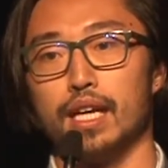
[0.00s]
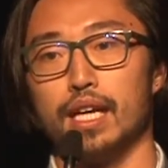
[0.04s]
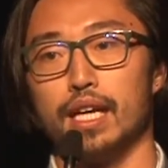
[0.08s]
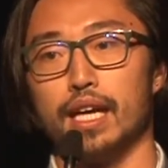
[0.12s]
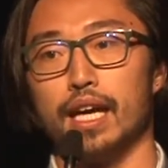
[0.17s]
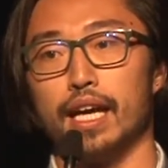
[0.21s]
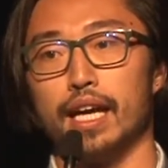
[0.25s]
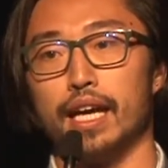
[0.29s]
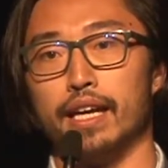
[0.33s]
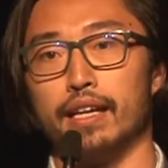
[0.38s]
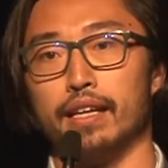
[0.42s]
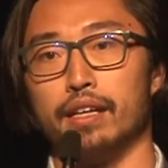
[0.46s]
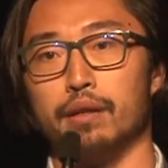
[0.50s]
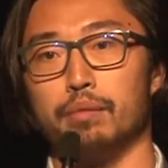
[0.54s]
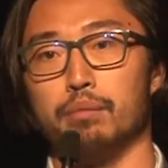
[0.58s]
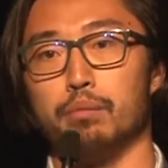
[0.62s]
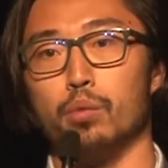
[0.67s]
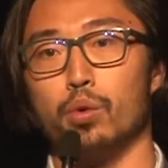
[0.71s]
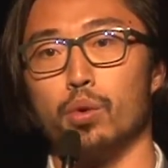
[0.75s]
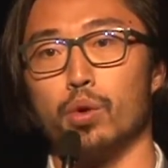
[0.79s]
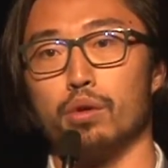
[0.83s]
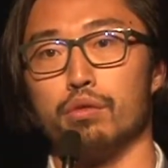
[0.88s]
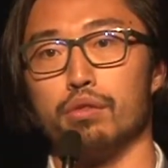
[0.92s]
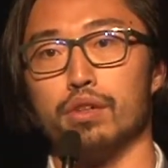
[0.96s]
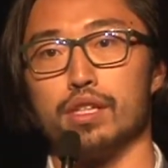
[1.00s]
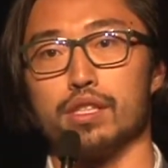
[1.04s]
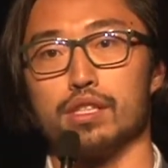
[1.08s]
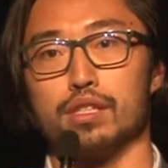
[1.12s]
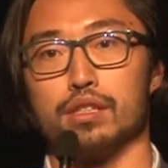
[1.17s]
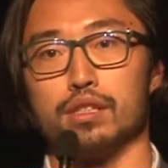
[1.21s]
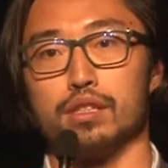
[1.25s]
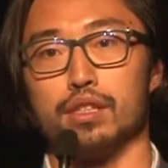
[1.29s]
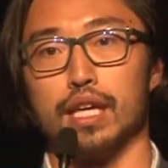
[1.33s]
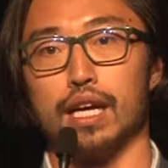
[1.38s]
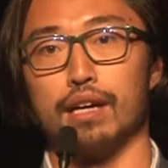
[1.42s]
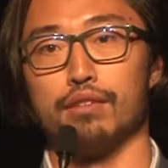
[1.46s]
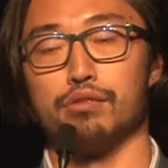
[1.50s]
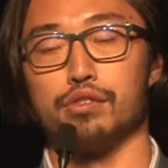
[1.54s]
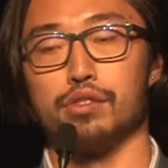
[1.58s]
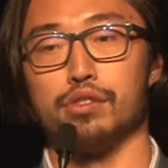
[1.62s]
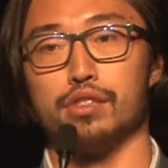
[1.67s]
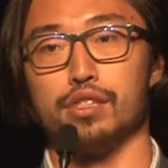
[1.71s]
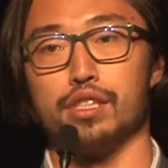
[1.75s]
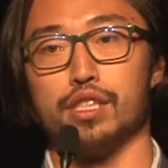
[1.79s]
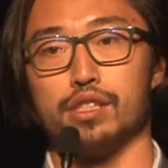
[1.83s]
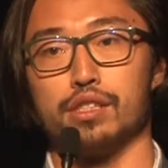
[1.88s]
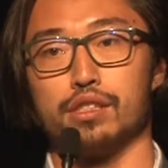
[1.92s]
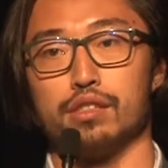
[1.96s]
And more recently, I've
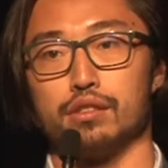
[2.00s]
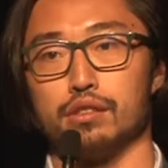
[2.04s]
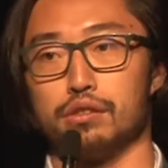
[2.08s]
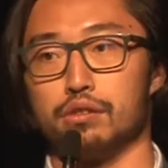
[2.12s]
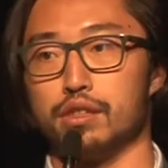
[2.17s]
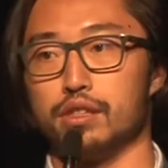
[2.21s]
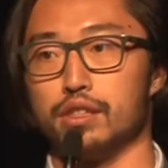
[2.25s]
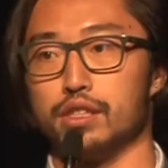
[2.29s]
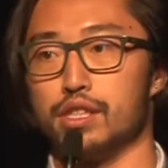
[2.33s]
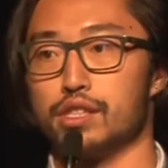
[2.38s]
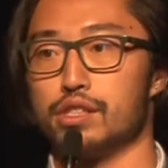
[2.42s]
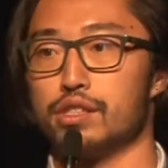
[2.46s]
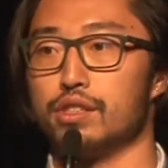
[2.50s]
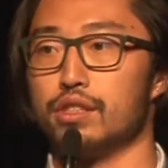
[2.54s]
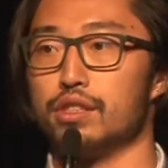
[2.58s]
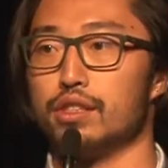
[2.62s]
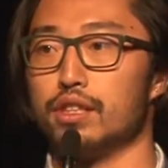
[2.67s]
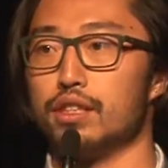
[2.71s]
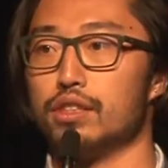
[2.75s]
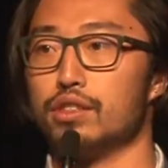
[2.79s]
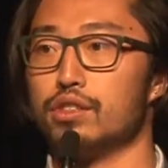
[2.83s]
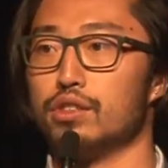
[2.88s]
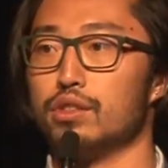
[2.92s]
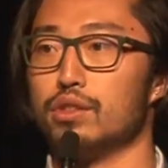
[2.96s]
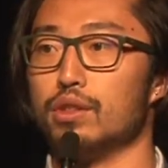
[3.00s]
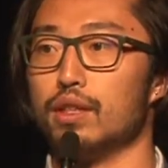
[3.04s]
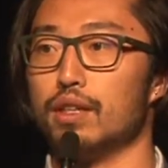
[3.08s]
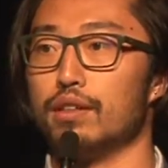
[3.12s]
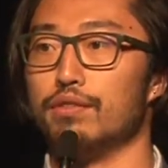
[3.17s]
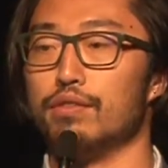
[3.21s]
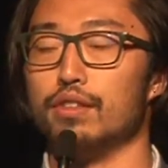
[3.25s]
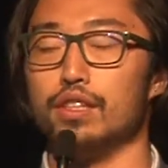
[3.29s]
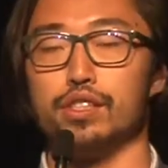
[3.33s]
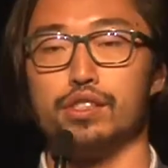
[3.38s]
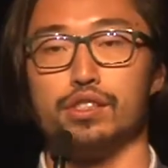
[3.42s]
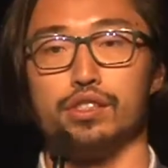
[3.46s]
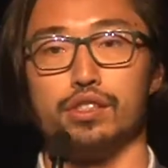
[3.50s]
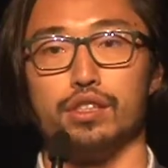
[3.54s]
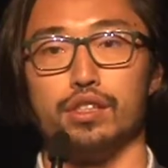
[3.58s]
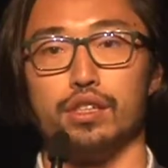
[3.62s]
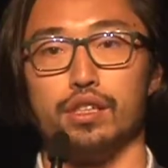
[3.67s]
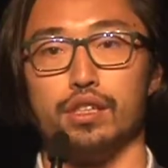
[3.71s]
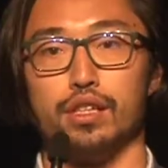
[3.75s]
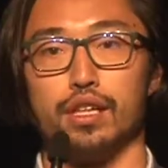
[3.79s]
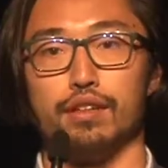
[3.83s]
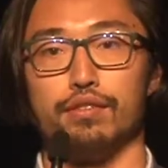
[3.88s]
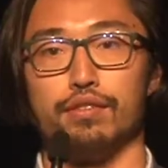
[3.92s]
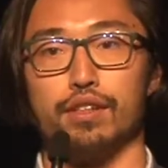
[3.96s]
transitioning into a
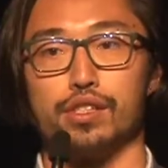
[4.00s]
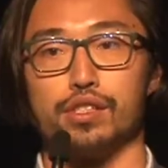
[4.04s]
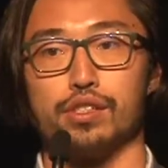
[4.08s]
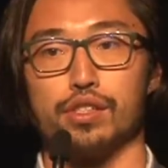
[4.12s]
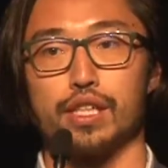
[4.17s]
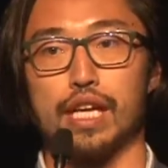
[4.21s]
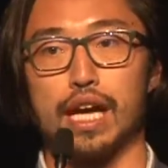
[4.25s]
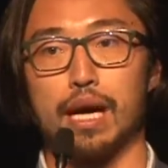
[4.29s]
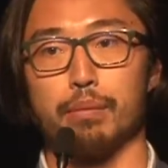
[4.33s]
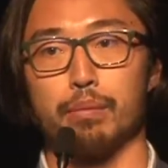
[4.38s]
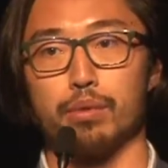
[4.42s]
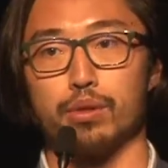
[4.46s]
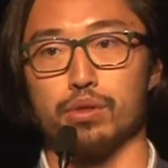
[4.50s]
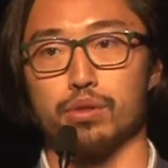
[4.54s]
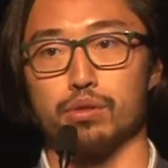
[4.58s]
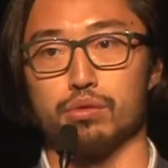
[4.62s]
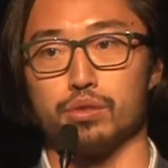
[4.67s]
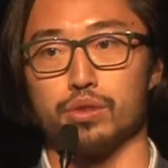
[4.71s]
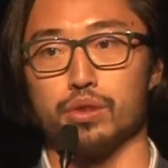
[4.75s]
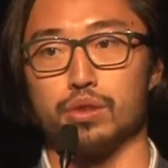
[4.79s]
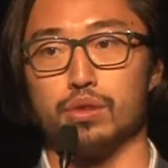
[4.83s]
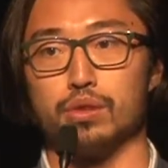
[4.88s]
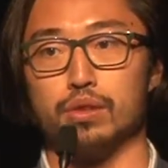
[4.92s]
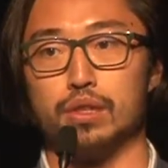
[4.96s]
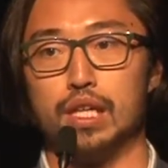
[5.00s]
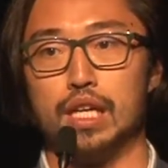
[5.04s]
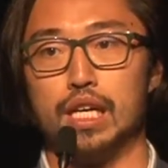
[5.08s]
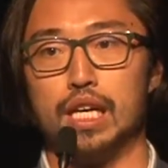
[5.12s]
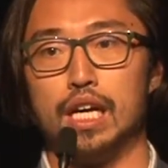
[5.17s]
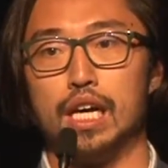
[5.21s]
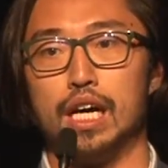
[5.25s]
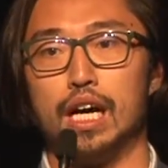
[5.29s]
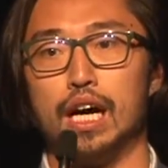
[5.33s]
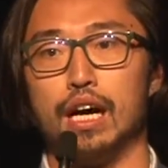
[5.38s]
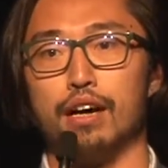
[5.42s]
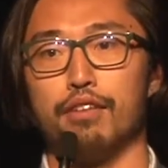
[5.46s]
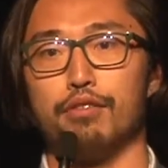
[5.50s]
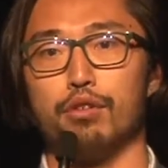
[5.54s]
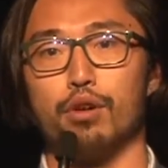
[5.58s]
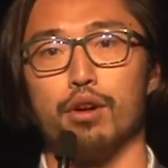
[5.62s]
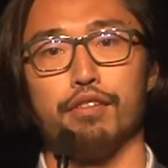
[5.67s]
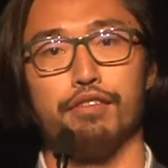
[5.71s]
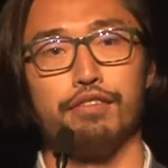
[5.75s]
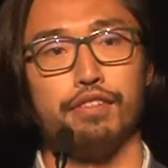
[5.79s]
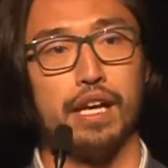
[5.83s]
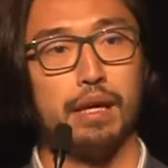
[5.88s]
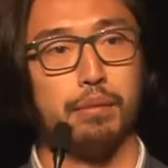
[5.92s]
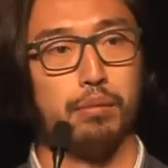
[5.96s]
VC venture capital role for a
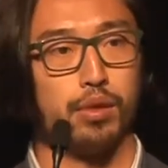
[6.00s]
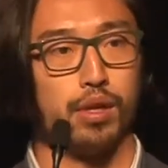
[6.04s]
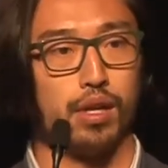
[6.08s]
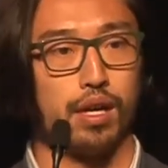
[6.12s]
family